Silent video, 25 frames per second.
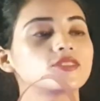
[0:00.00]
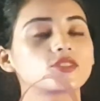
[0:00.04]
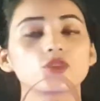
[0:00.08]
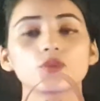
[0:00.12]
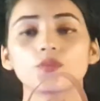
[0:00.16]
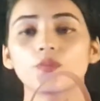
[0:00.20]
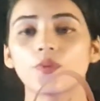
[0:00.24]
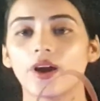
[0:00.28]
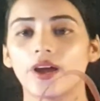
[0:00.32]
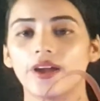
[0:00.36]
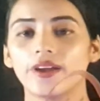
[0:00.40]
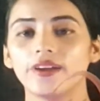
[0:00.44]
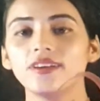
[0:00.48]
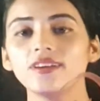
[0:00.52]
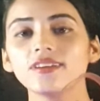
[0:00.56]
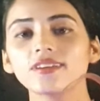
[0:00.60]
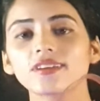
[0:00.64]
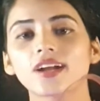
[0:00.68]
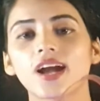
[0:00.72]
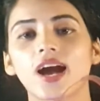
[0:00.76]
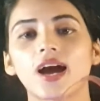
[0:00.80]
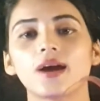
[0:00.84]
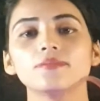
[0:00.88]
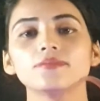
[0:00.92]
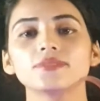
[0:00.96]
Zubair
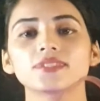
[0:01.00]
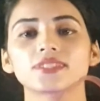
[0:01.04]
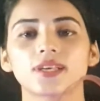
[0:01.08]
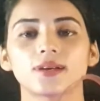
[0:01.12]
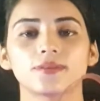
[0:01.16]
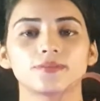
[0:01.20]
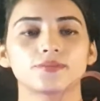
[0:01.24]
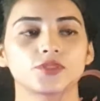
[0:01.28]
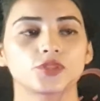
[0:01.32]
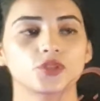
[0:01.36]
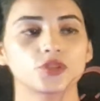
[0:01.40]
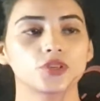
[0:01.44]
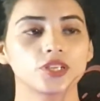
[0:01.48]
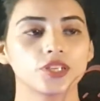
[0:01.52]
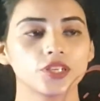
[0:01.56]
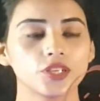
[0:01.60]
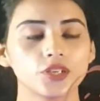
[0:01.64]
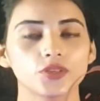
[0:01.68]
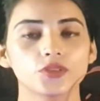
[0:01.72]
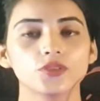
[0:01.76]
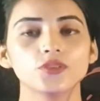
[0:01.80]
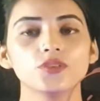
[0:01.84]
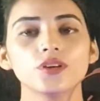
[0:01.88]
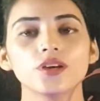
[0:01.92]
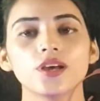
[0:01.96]
comes up to
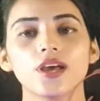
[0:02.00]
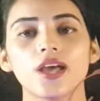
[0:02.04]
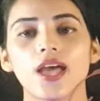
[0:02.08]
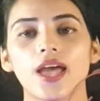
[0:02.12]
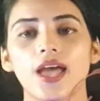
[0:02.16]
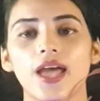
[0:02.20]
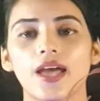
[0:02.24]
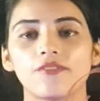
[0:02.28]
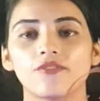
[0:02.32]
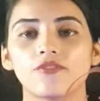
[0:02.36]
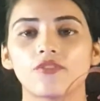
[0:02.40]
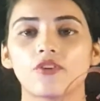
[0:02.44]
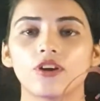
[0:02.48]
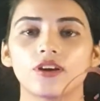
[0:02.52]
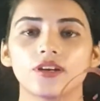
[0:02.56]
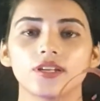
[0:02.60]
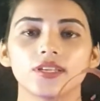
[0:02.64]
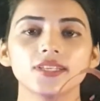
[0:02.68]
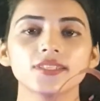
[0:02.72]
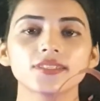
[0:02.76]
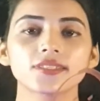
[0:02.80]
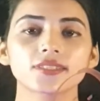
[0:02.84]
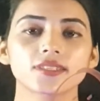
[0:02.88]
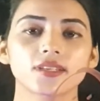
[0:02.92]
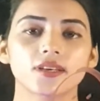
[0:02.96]
you for
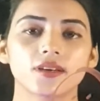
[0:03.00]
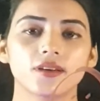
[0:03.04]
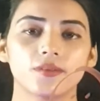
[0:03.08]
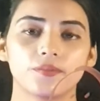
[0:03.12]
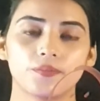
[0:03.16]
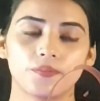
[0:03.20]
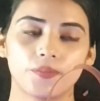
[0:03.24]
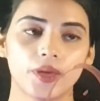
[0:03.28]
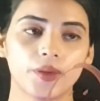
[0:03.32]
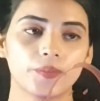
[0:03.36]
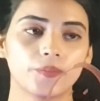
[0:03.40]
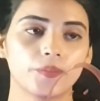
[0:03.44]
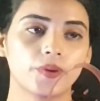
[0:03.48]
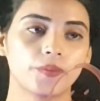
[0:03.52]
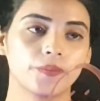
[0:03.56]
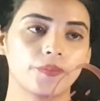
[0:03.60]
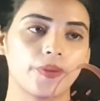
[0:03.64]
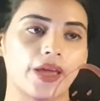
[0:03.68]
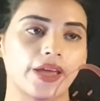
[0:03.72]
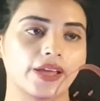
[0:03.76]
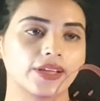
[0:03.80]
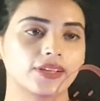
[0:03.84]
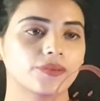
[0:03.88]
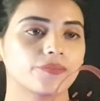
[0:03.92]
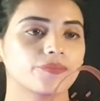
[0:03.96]
his paper
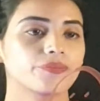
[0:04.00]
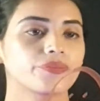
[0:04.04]
bag.